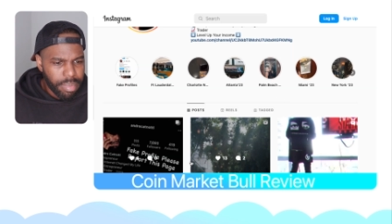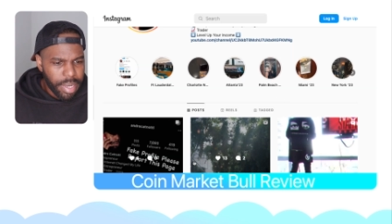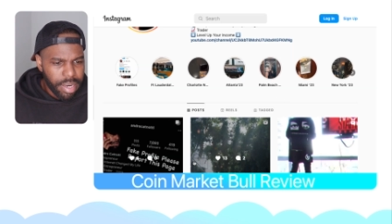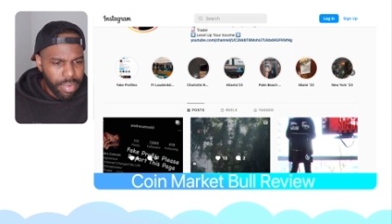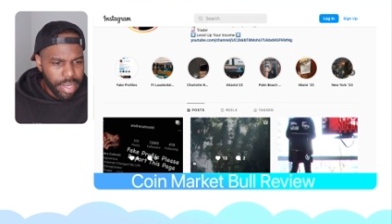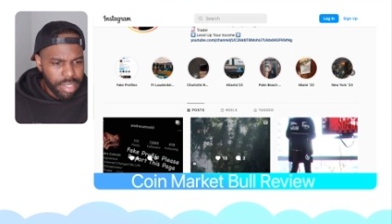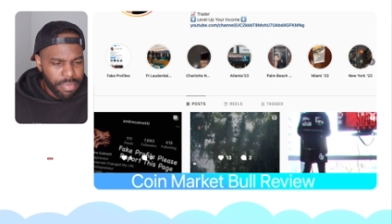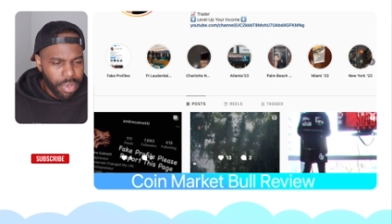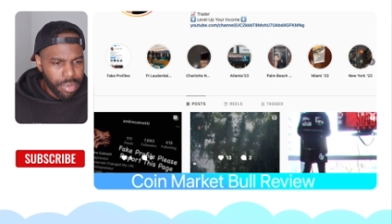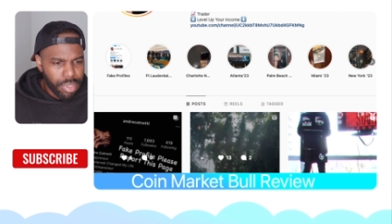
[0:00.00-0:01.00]
but anyways, if
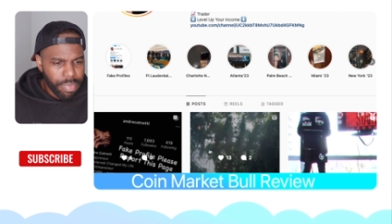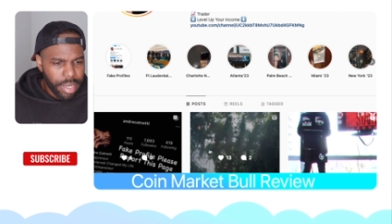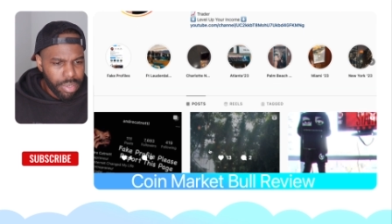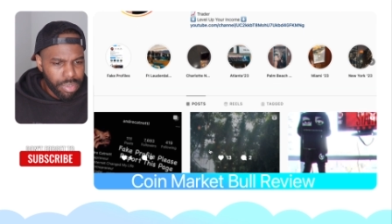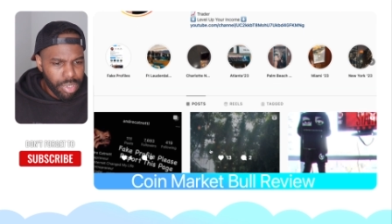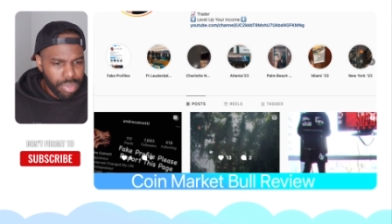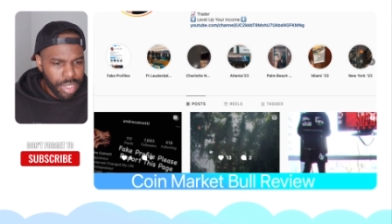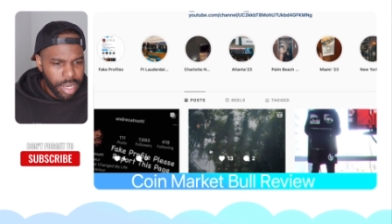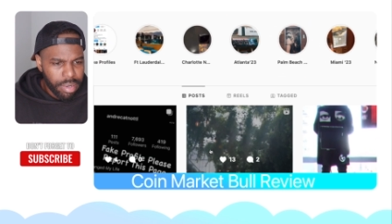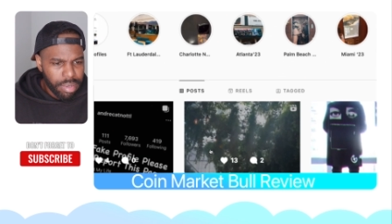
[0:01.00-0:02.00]
you go to my YouTube
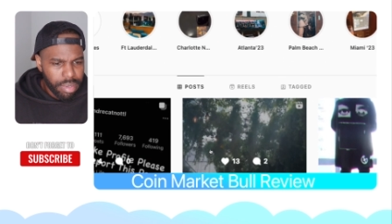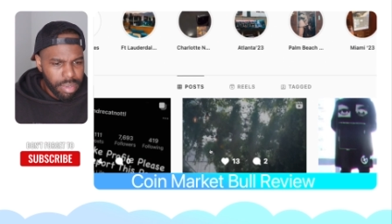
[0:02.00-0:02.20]
channel,